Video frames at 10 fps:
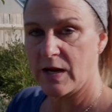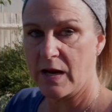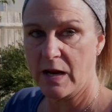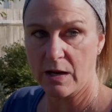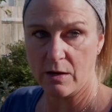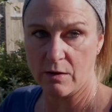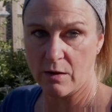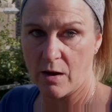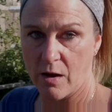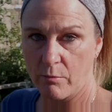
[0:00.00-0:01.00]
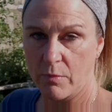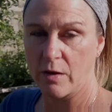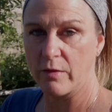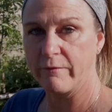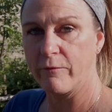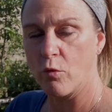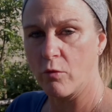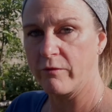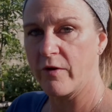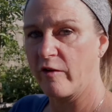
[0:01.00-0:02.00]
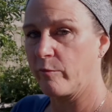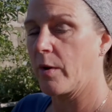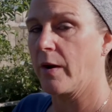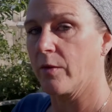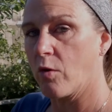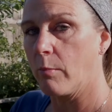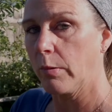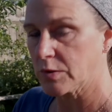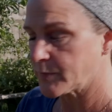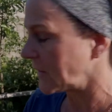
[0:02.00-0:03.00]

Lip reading: here and another 4 or 5 behind the compost